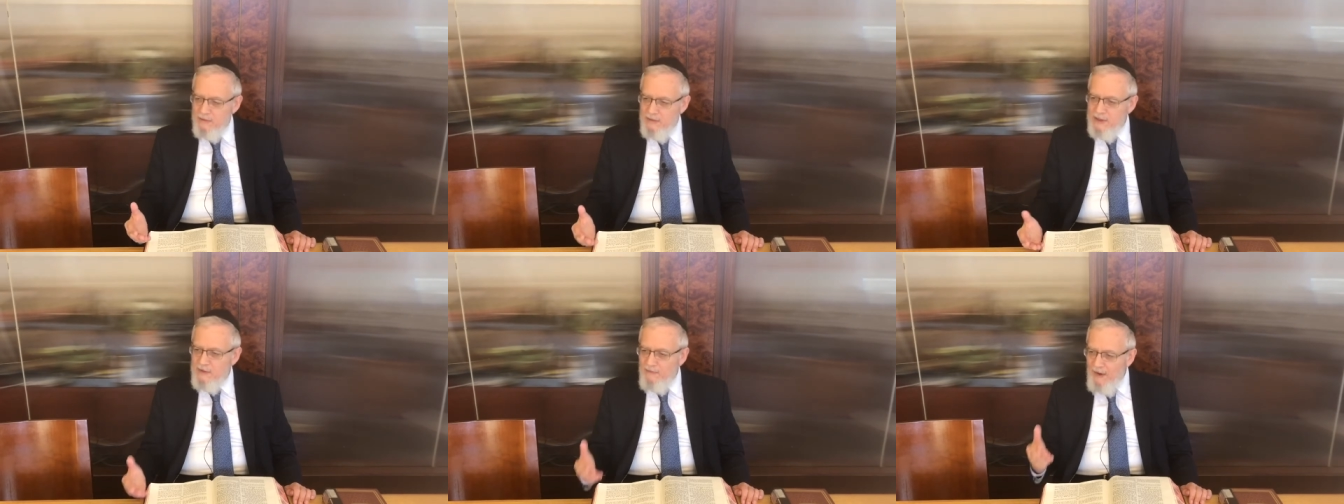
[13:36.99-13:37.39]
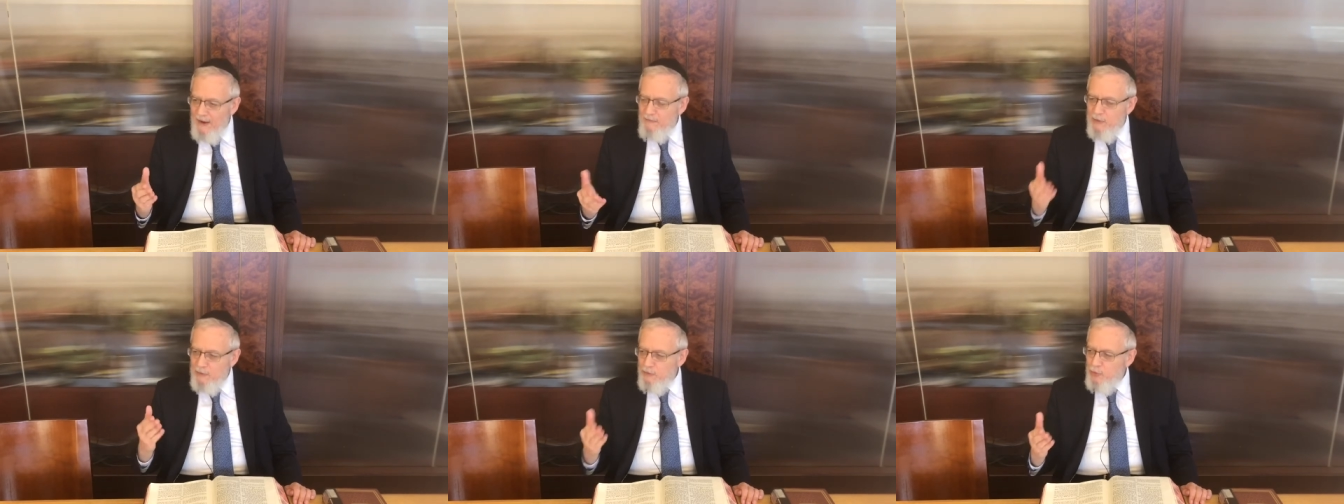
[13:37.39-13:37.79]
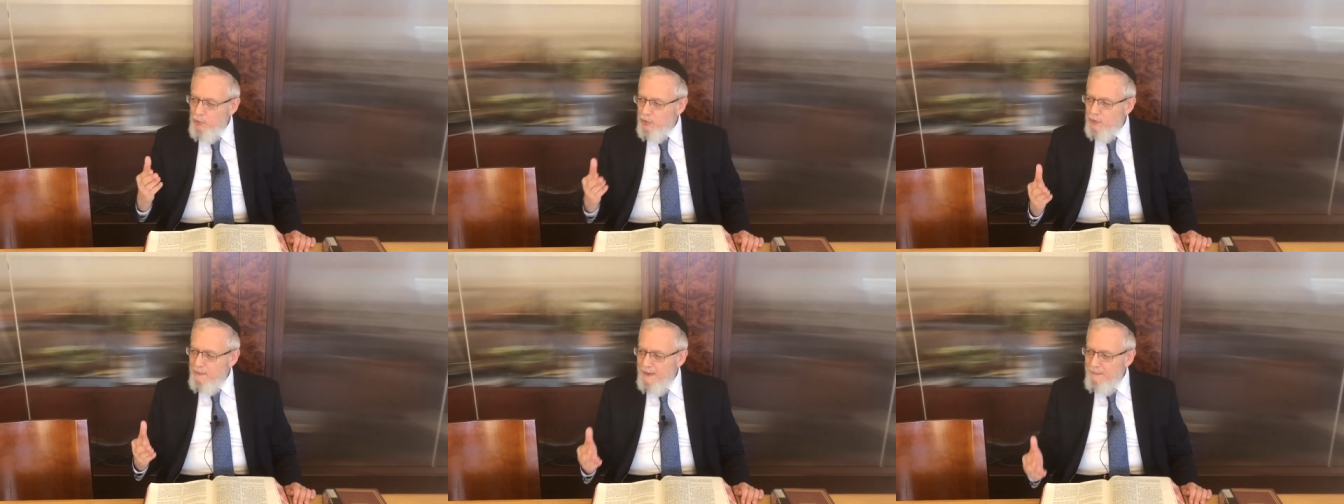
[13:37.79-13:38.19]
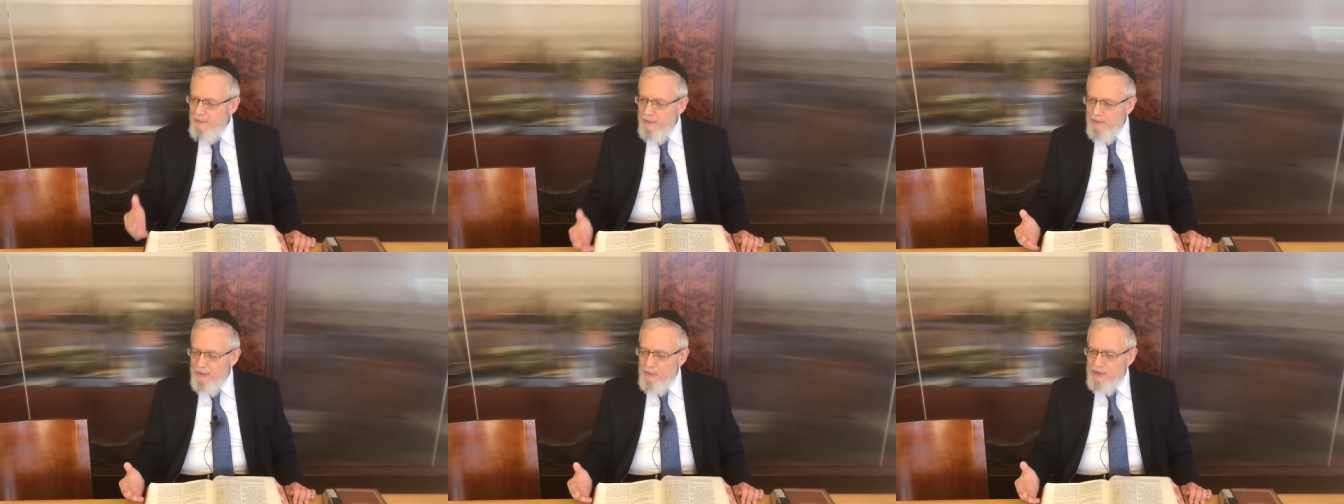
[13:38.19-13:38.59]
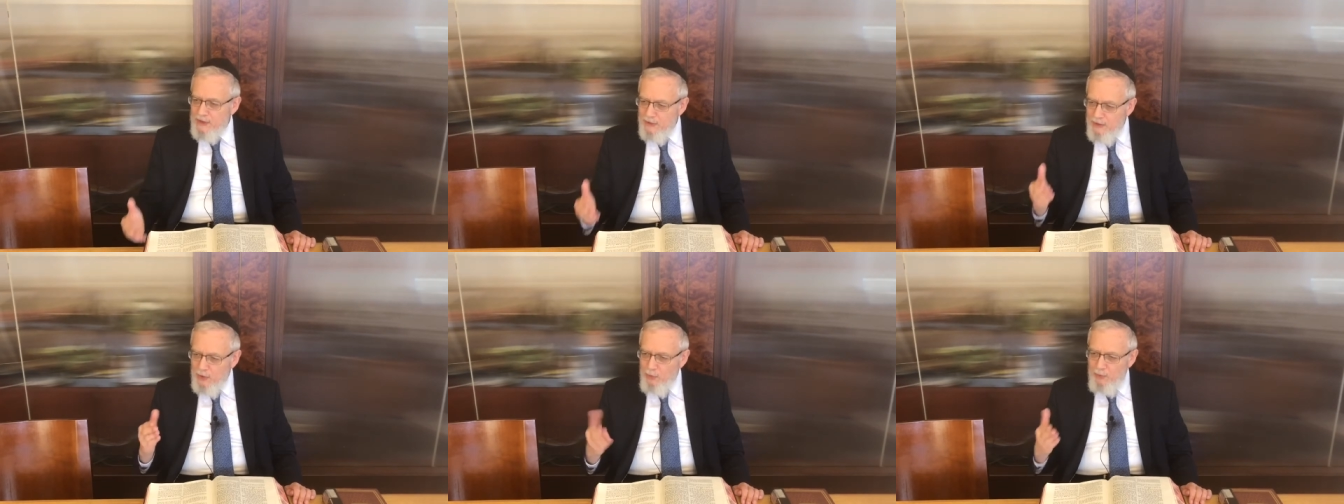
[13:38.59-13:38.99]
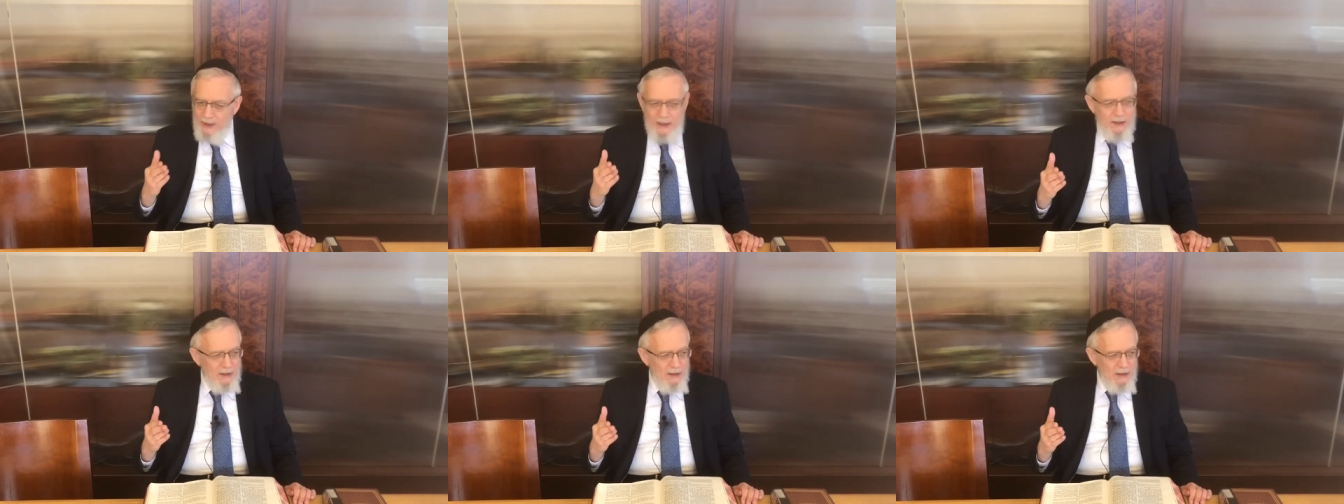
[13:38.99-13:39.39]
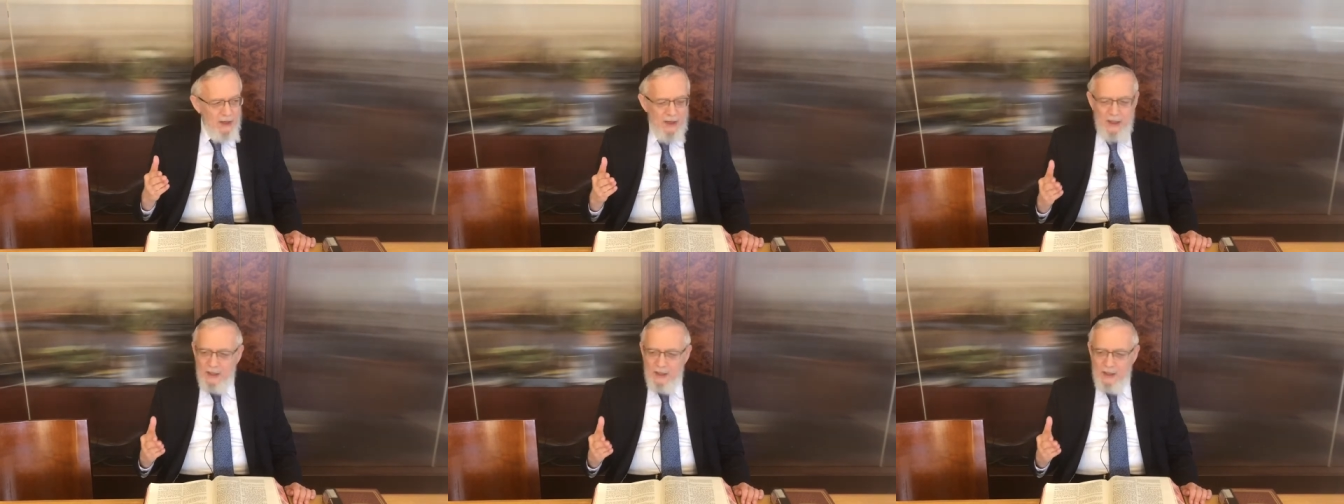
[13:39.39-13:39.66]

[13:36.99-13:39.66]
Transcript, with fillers: The survival of the Jewish people. There was a decree,